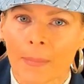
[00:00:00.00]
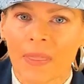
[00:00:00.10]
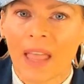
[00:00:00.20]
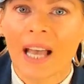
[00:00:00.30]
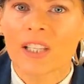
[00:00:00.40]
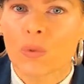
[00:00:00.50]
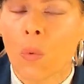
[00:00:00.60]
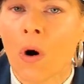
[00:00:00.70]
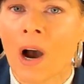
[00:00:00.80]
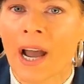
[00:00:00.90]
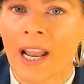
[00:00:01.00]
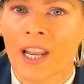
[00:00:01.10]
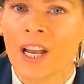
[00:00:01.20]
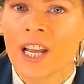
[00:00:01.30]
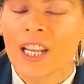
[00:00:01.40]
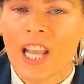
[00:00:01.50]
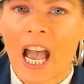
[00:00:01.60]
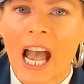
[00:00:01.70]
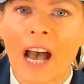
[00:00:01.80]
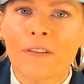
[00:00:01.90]
And that's why you
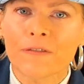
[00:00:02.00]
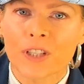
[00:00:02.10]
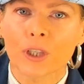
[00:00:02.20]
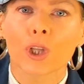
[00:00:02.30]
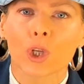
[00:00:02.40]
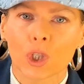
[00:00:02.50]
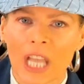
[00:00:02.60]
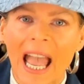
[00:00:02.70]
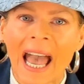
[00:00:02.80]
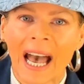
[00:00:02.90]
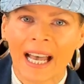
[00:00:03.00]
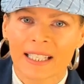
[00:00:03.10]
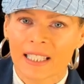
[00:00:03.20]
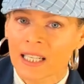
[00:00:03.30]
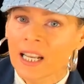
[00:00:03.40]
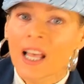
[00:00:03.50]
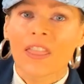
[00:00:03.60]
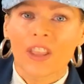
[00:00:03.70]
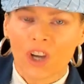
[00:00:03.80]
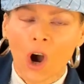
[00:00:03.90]
have to look at
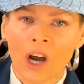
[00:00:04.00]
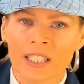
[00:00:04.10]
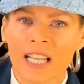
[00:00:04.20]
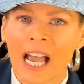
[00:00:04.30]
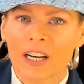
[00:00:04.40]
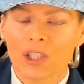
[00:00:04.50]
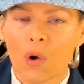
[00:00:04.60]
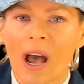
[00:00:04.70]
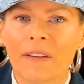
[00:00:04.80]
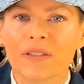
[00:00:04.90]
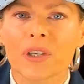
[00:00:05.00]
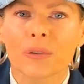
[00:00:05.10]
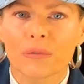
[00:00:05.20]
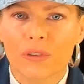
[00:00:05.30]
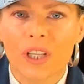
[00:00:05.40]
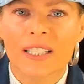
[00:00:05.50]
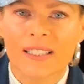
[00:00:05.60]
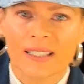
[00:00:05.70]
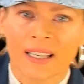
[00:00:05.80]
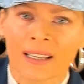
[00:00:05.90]
the context. So after you've
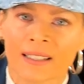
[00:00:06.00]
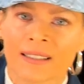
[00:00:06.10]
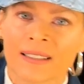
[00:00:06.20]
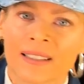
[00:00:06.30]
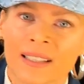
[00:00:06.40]
listened,